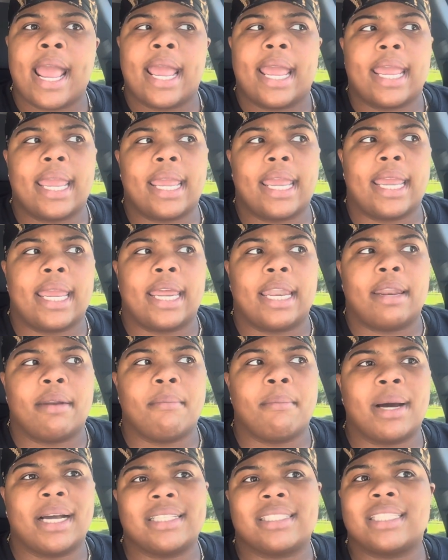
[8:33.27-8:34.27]
and
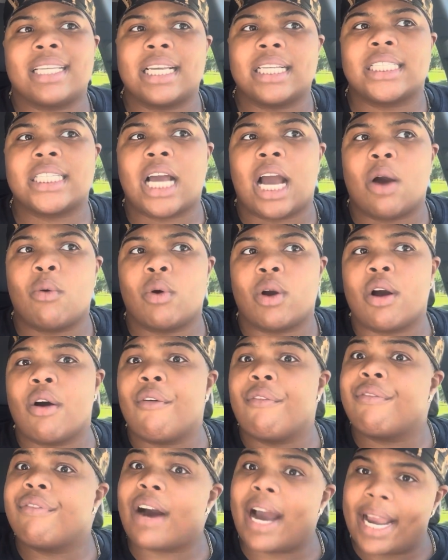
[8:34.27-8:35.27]
my TikTok will go
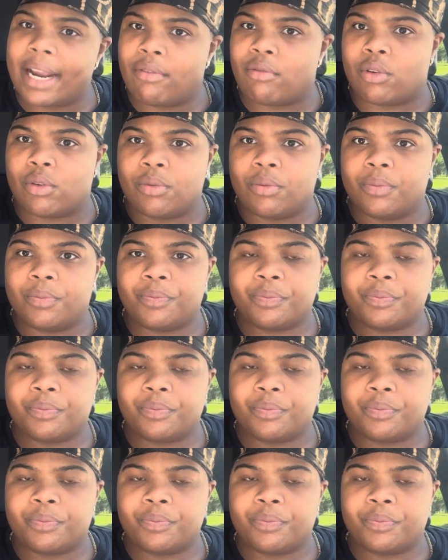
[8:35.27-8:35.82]
viral.